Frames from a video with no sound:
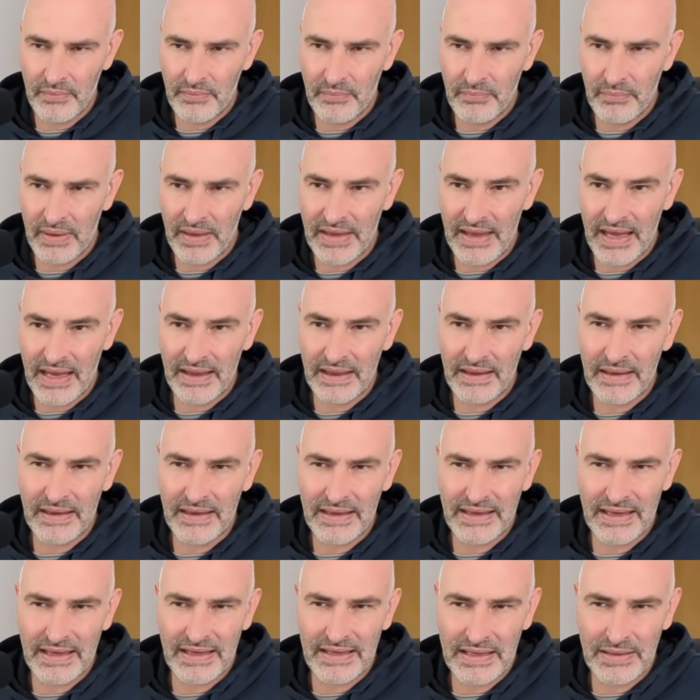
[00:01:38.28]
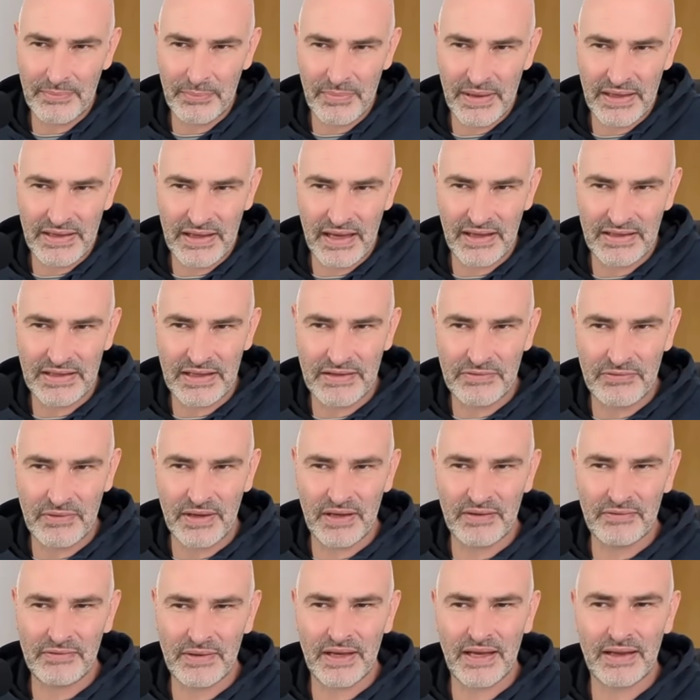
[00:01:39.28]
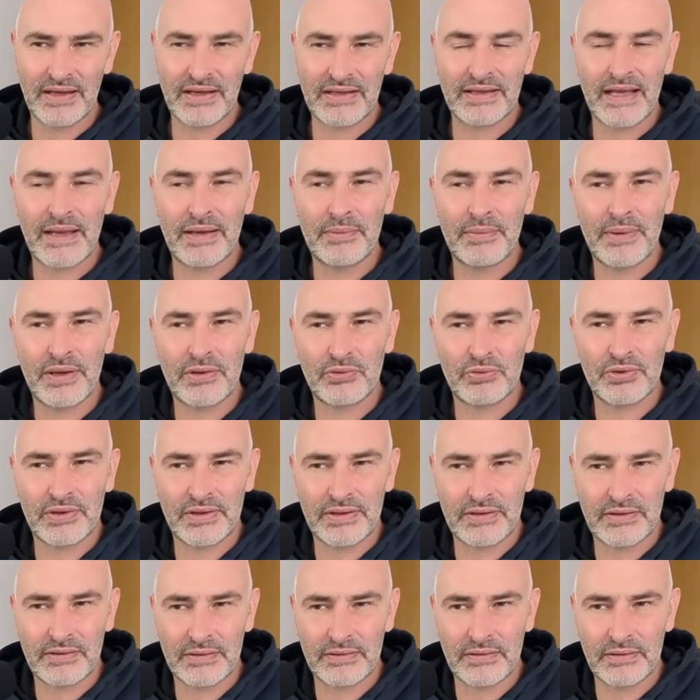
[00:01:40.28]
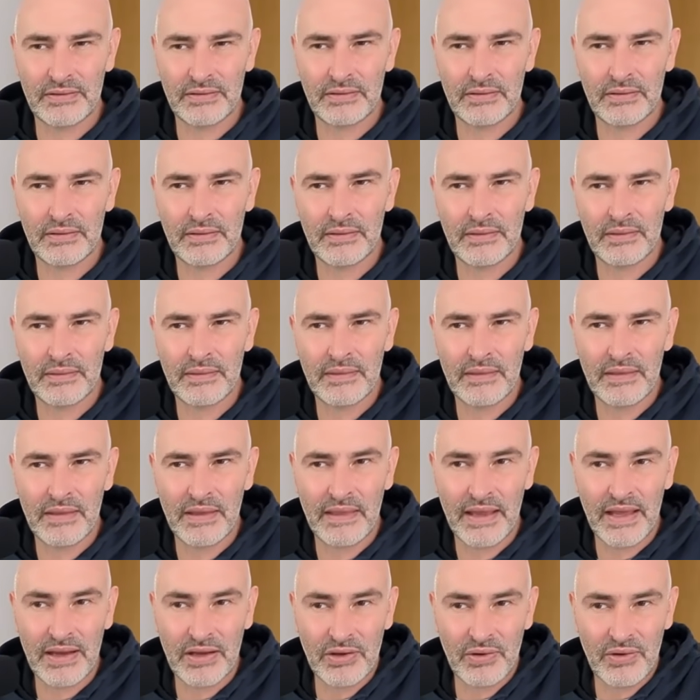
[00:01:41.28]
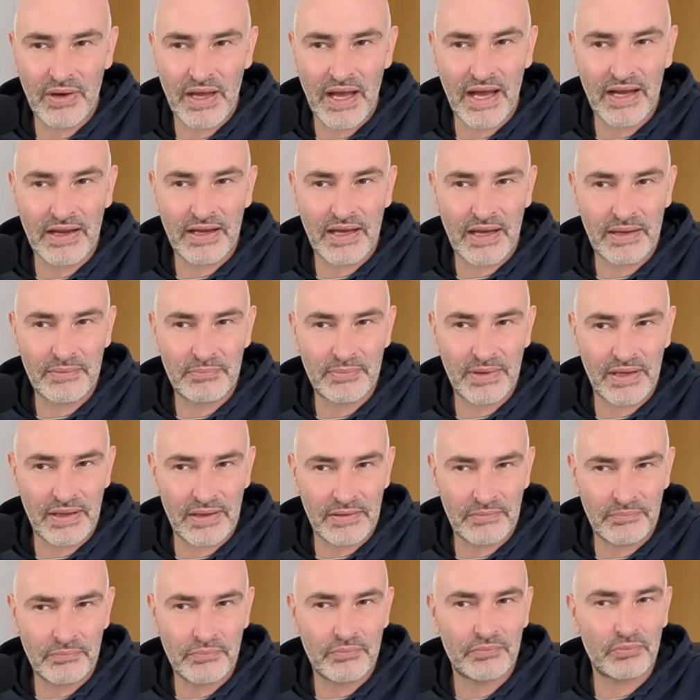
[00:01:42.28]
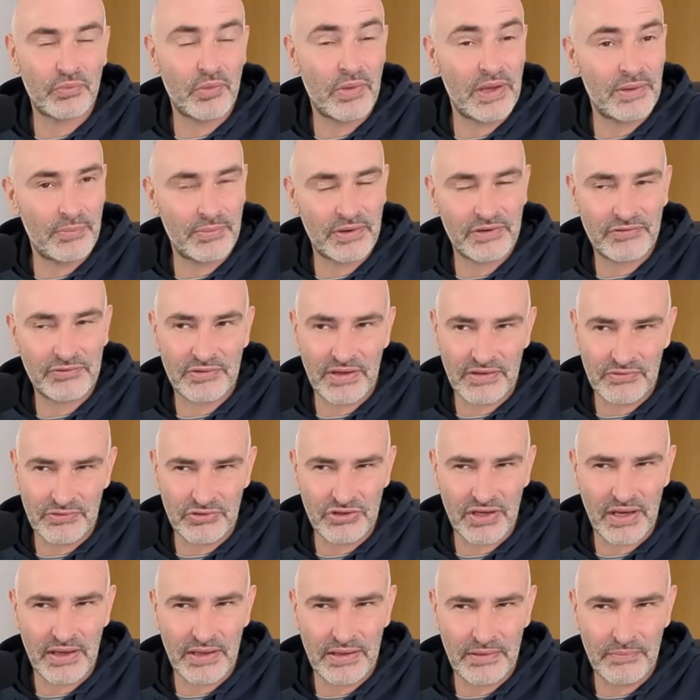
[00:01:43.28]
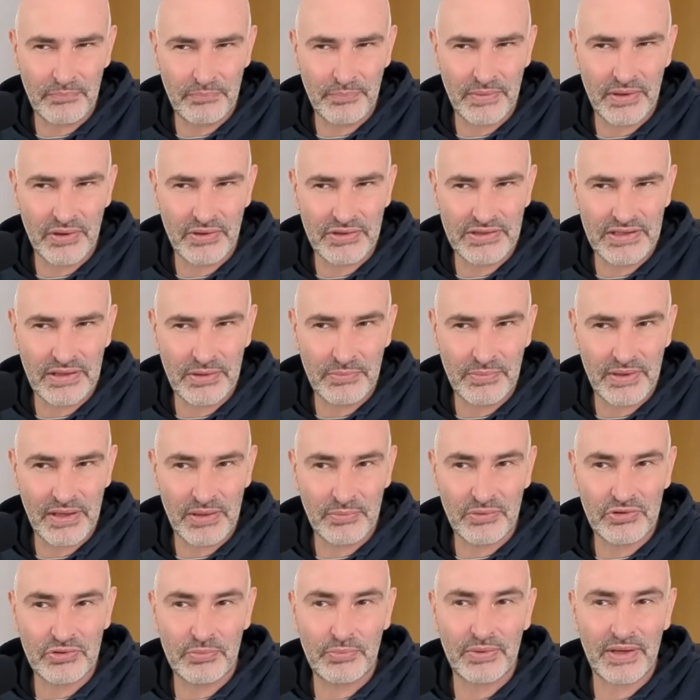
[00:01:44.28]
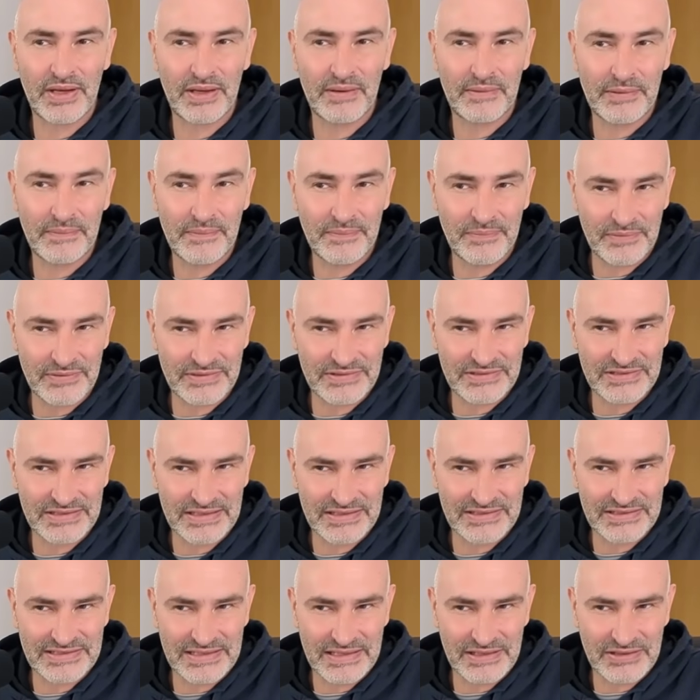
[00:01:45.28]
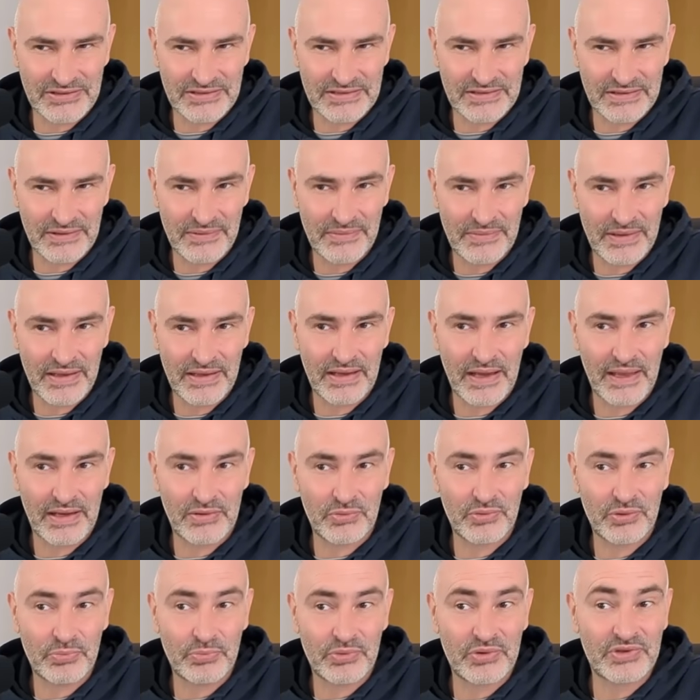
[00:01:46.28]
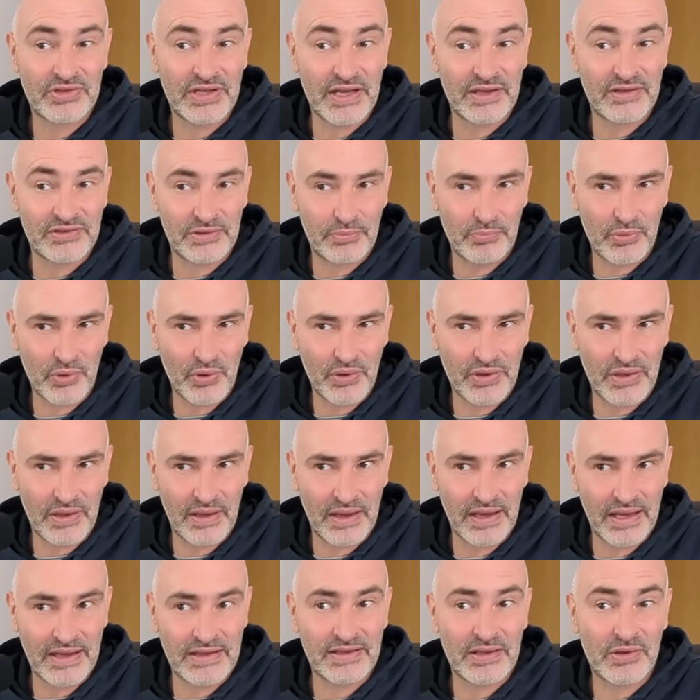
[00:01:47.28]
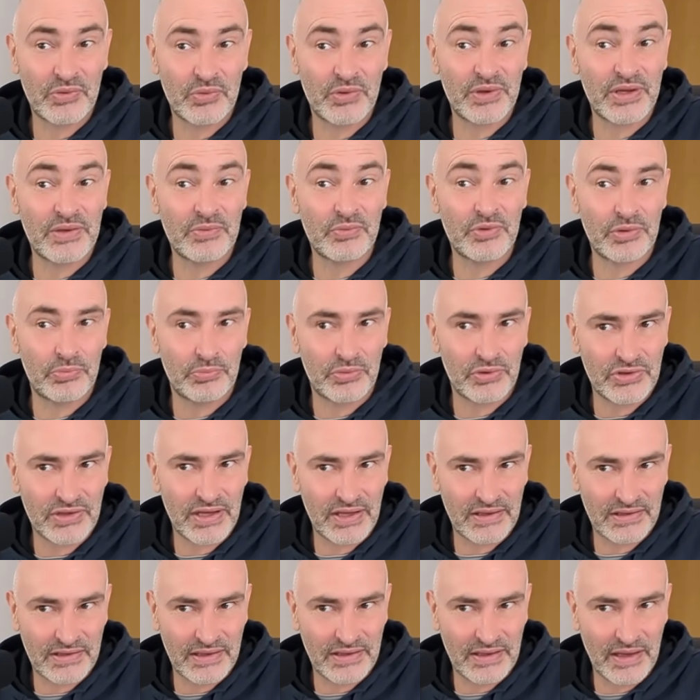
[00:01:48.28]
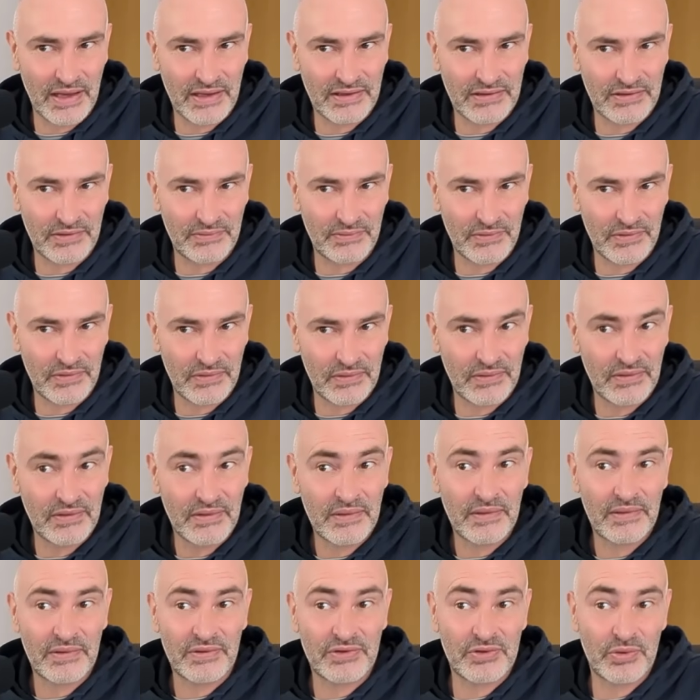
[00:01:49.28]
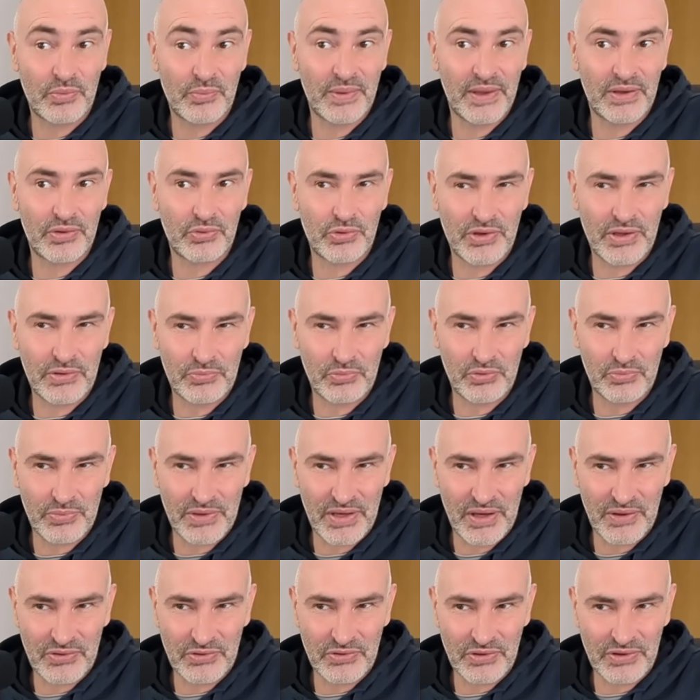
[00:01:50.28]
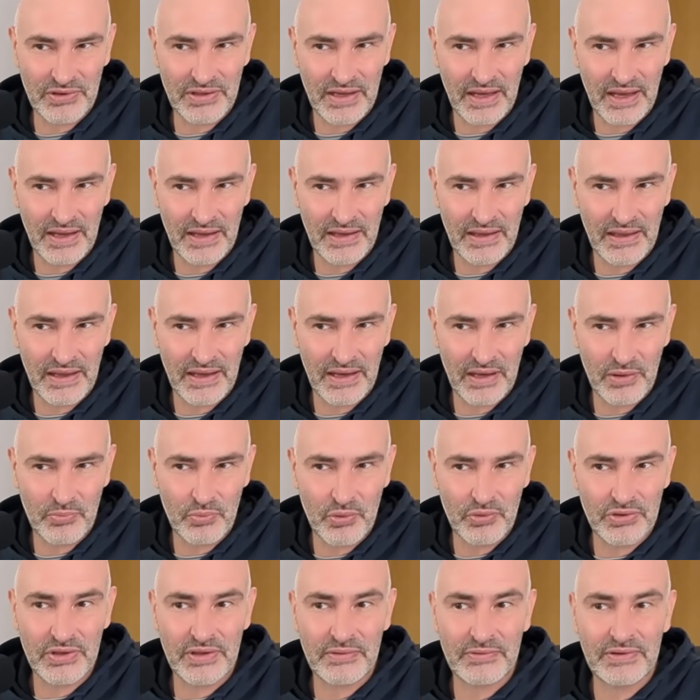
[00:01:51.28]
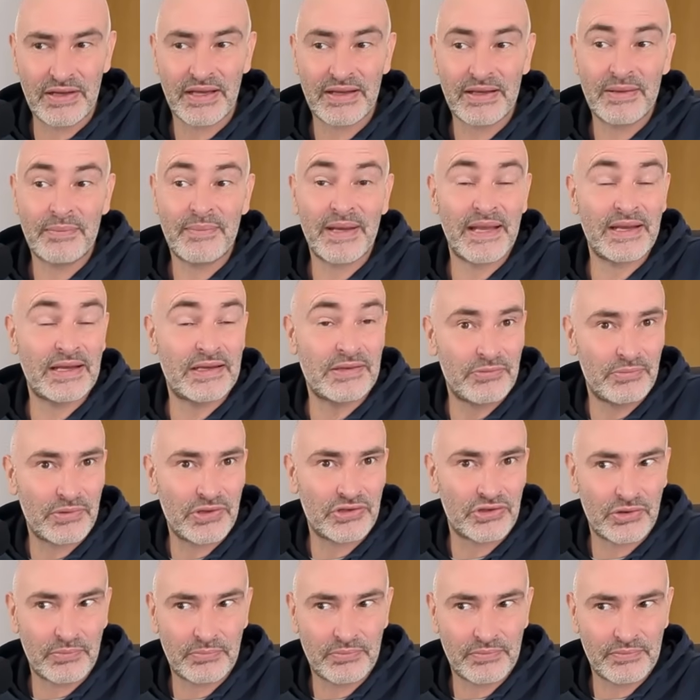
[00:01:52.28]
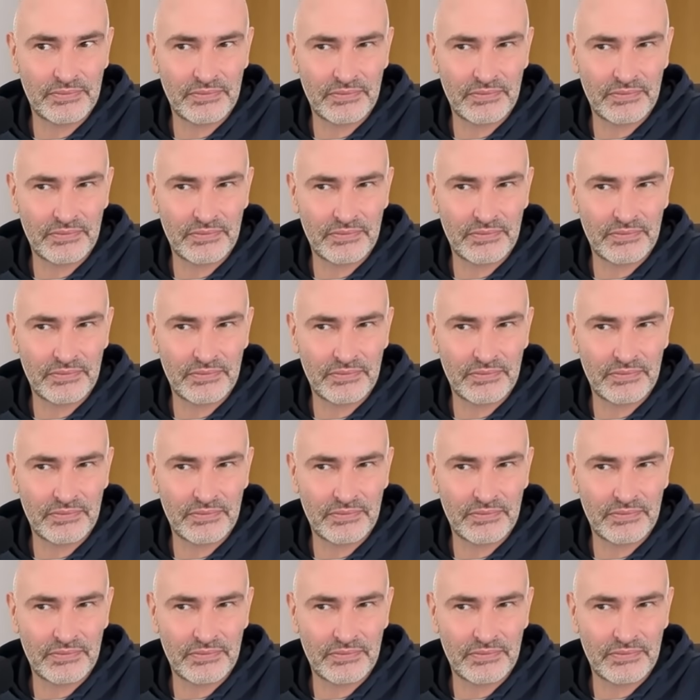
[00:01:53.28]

But then he can play knight a5 and attack my queen. And look, I can't play. Queen b5 check, because he'll be able to play. c6, the knight will protect the pawn and the queen will protect the knight. So my queen will be under attack, and I won't have taken back his bishop.